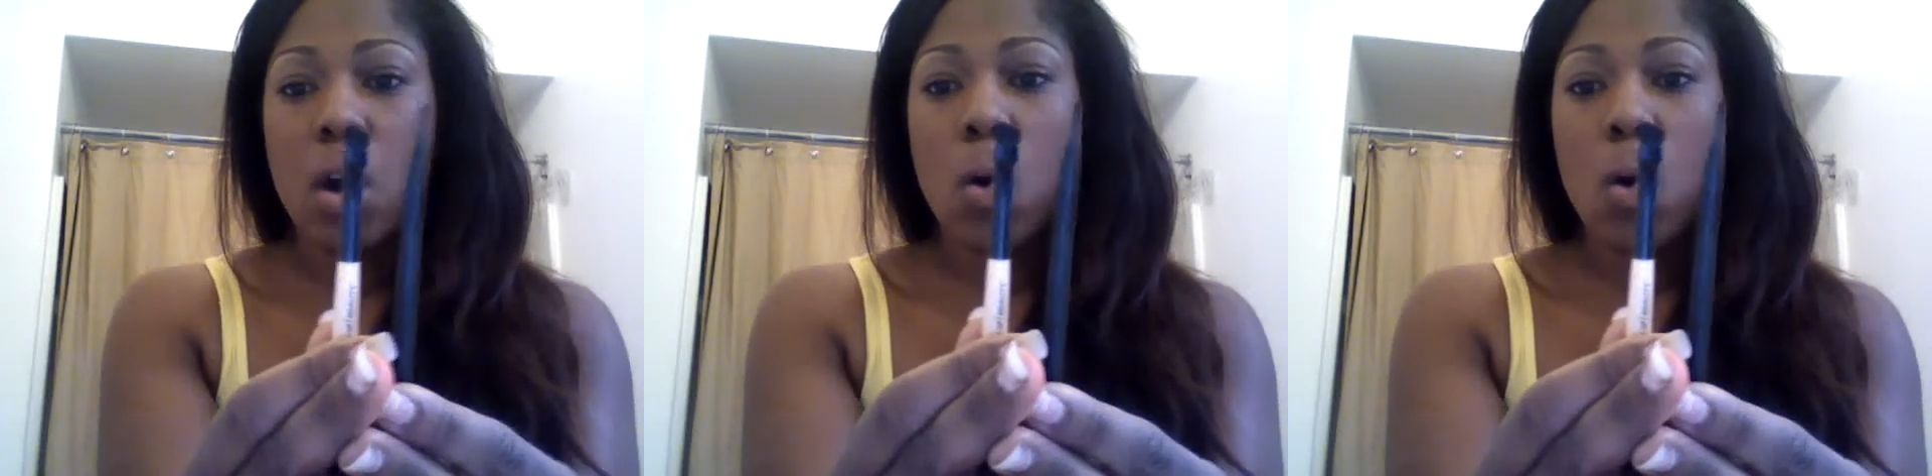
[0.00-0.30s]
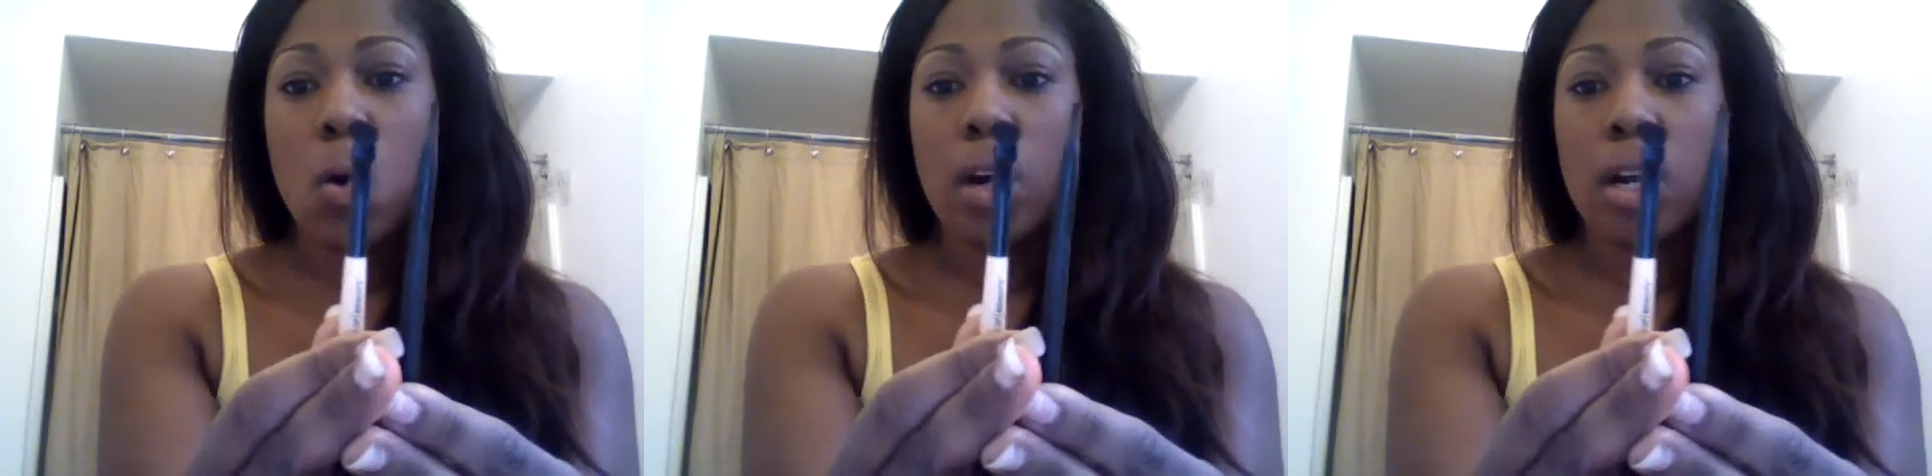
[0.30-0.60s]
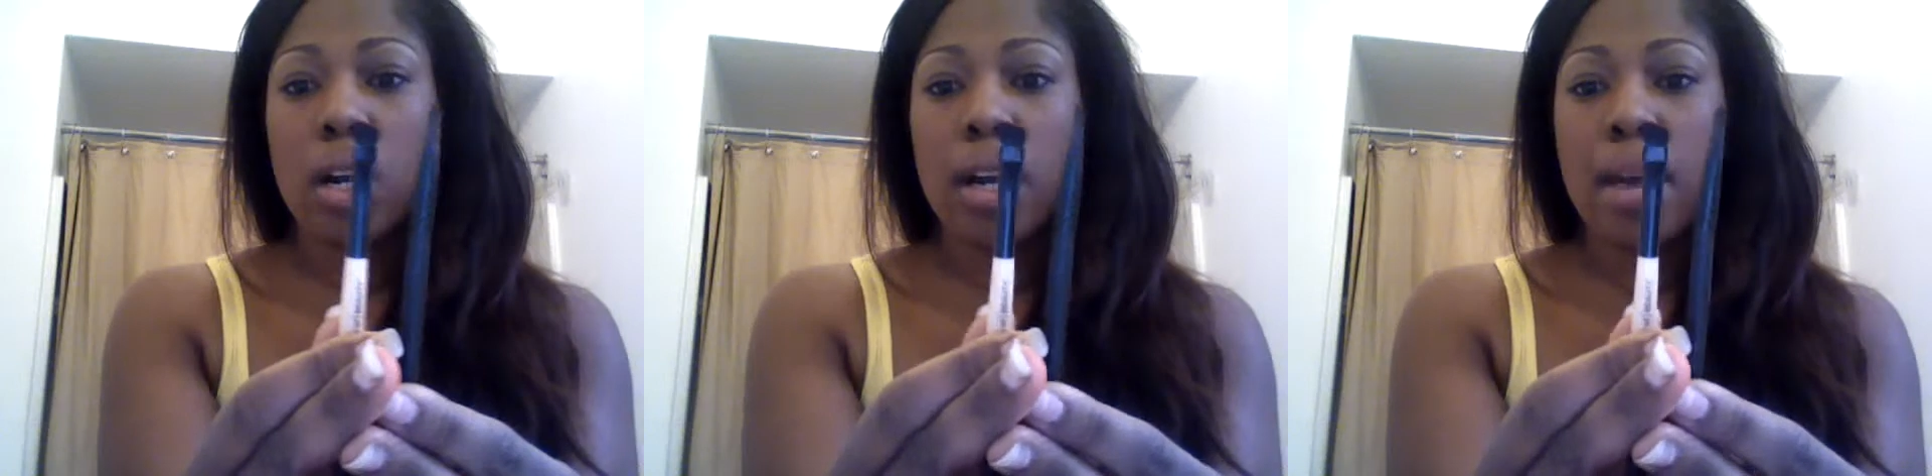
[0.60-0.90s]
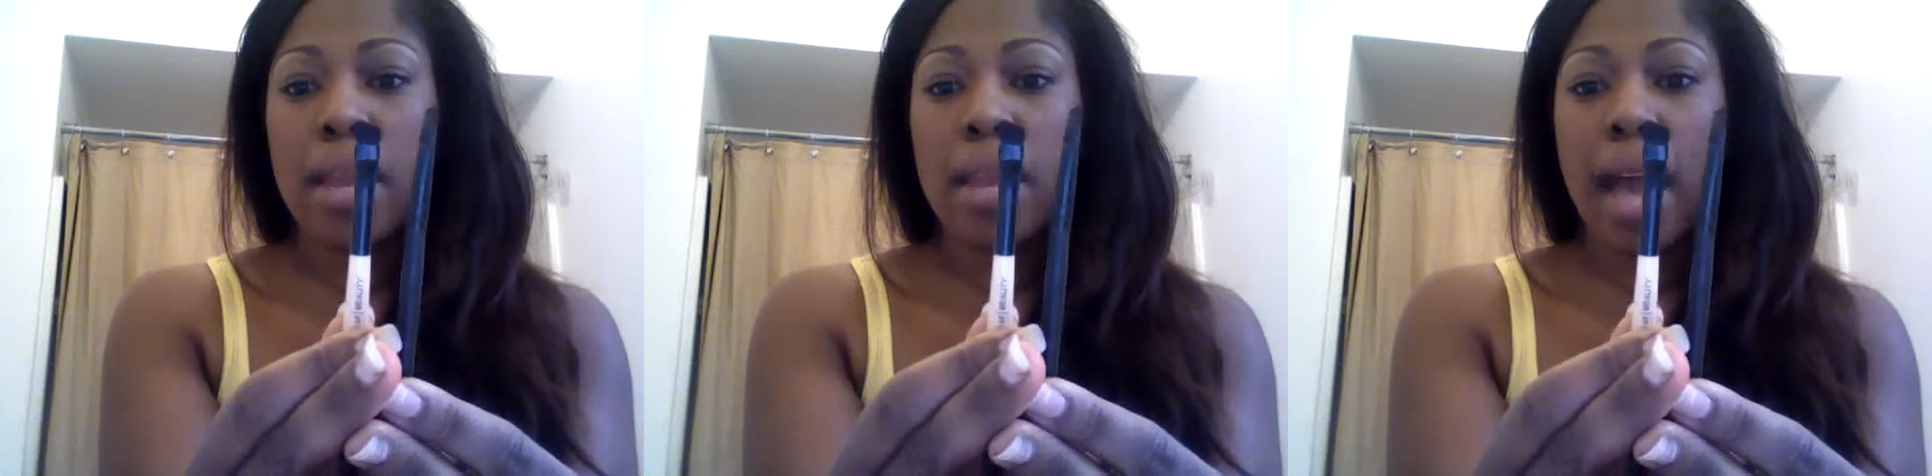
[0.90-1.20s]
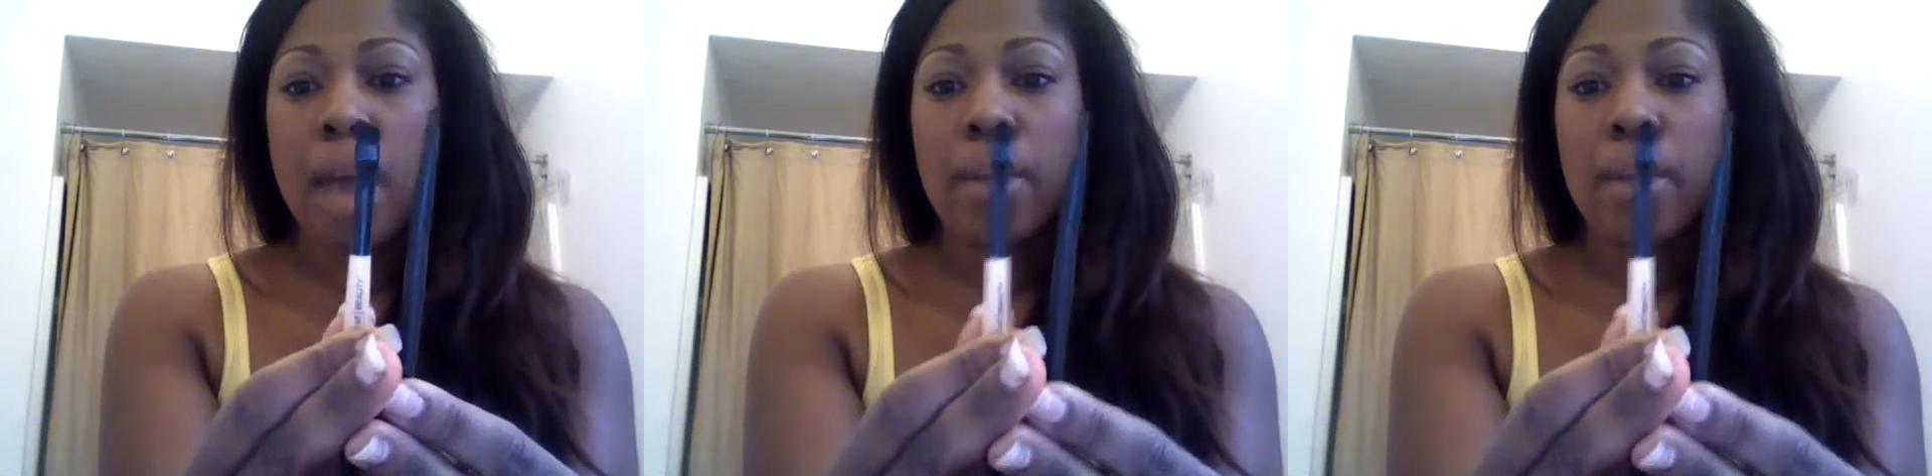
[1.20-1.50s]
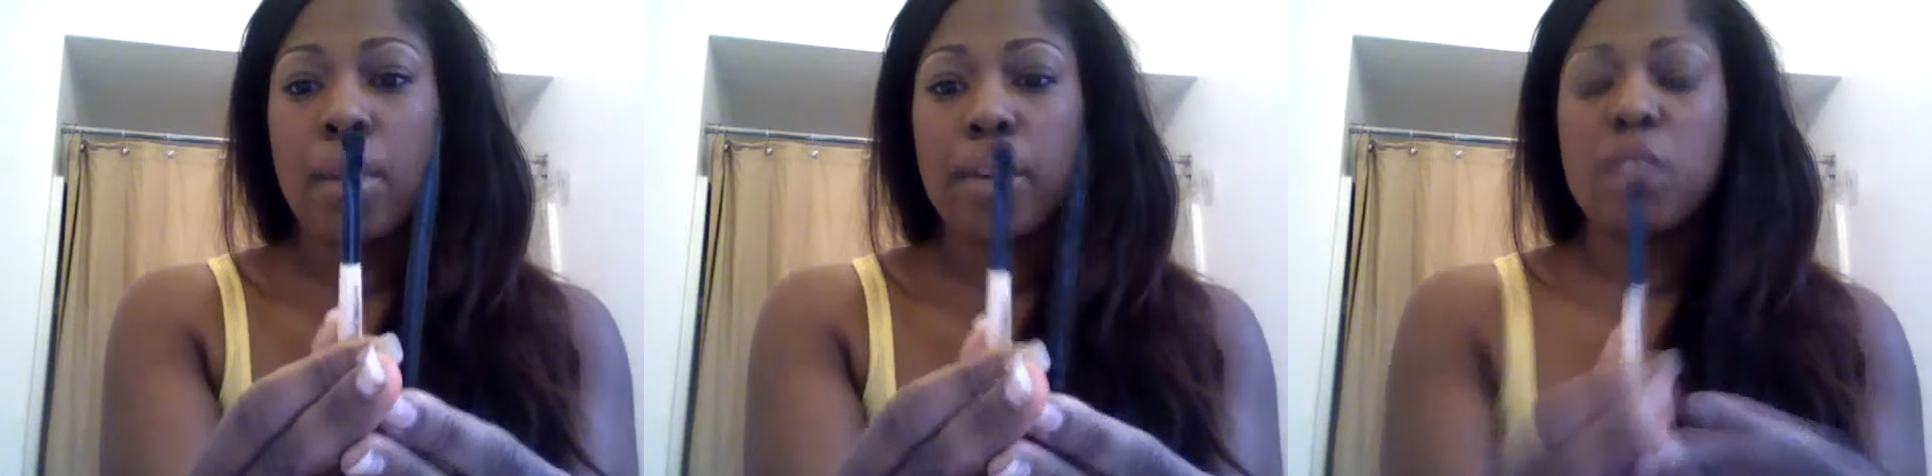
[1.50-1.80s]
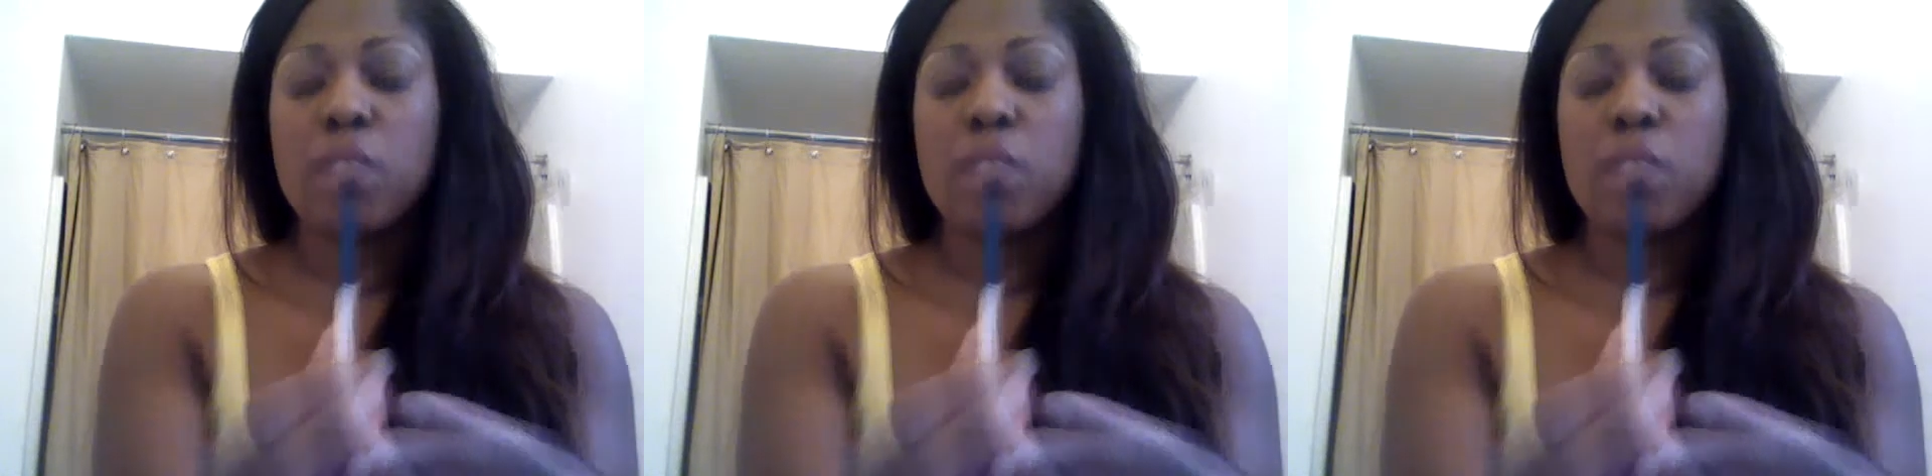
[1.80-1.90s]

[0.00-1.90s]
or an eyebrow brush.